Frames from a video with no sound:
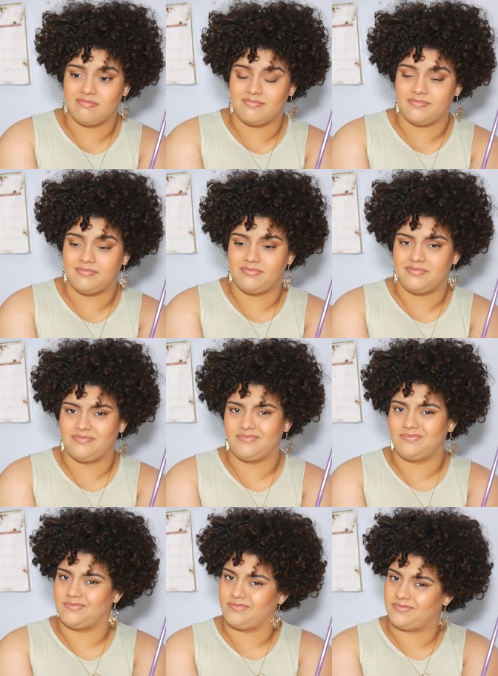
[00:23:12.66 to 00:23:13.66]

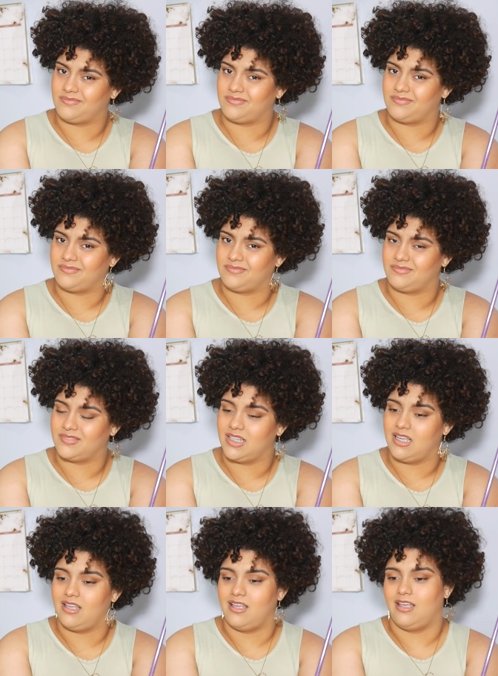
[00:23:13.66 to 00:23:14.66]

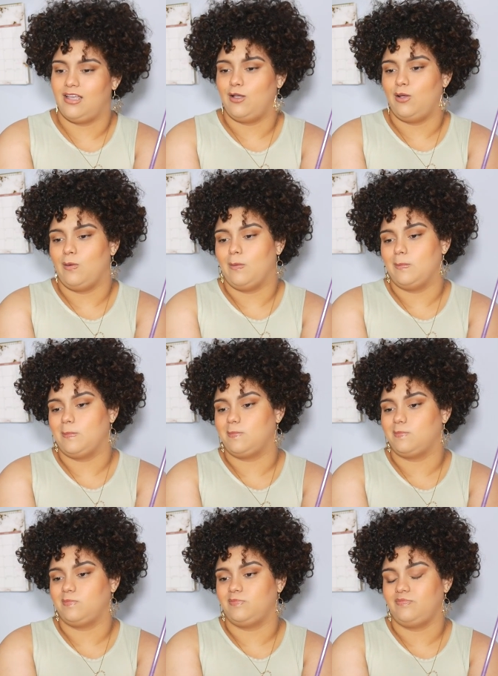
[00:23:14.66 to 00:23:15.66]

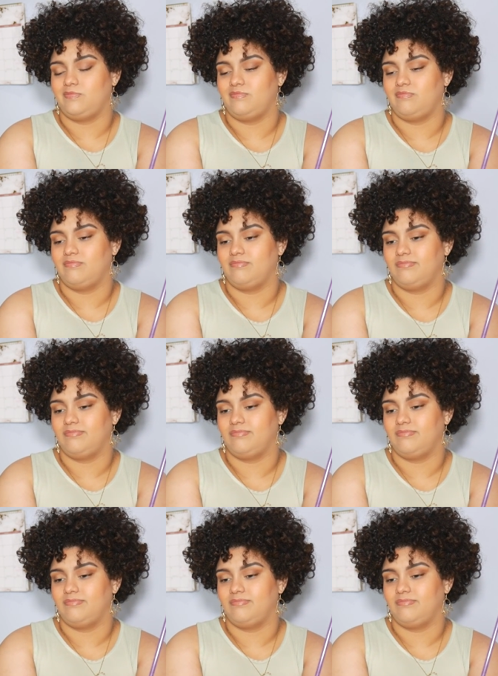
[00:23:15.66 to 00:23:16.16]
No one is speaking in this clip.